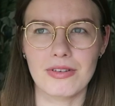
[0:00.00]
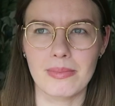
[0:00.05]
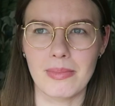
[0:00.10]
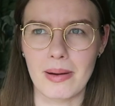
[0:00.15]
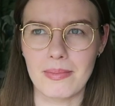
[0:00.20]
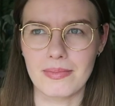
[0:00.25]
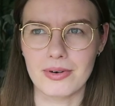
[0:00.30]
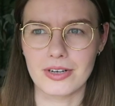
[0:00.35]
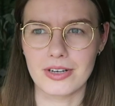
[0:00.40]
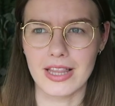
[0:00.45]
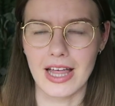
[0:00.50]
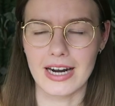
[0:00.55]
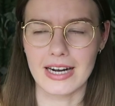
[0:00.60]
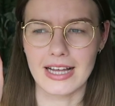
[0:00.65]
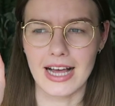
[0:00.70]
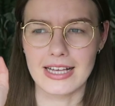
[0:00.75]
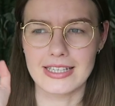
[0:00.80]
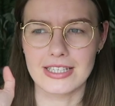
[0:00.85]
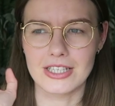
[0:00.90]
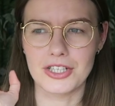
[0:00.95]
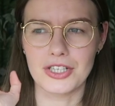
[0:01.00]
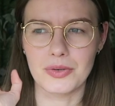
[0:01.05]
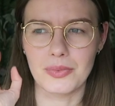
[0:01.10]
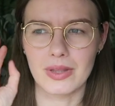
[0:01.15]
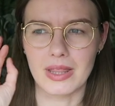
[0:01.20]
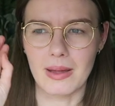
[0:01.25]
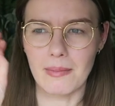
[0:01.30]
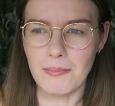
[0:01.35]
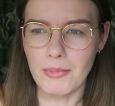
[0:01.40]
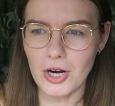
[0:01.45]
I remember, that it has to do
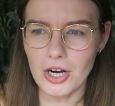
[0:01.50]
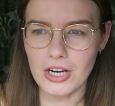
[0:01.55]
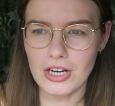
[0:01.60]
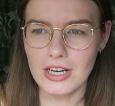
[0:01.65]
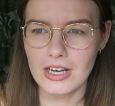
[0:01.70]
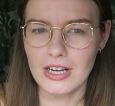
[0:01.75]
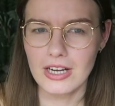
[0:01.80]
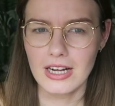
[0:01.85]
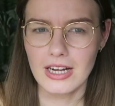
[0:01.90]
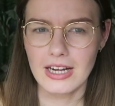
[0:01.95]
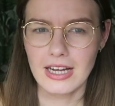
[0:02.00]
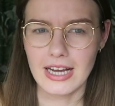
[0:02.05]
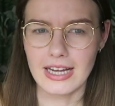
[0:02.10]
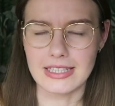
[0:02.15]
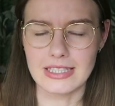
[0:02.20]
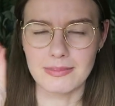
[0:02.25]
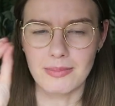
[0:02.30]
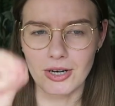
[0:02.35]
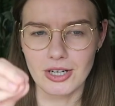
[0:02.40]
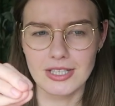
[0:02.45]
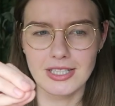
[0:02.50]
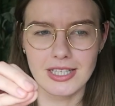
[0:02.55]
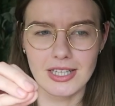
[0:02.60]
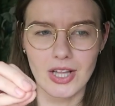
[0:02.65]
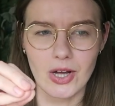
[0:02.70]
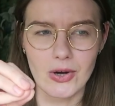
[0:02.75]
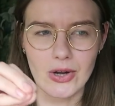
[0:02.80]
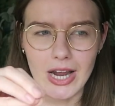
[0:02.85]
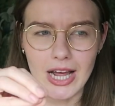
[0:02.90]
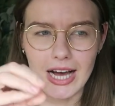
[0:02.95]
with a book. It's
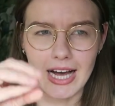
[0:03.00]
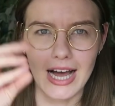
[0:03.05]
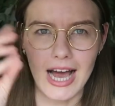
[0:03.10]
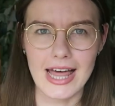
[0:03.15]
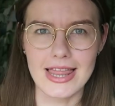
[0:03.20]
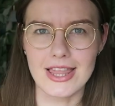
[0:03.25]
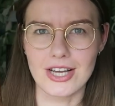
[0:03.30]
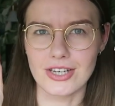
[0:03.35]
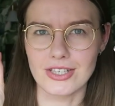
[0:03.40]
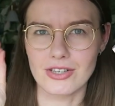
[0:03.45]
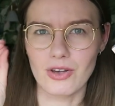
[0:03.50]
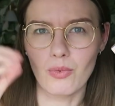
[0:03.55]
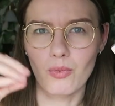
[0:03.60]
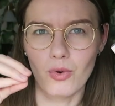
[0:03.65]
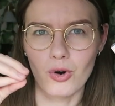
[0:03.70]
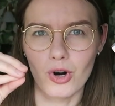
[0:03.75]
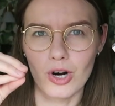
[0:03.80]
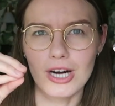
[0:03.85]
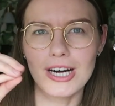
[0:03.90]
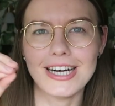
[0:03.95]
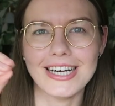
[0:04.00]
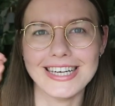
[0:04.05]
Barcelona and there's a war.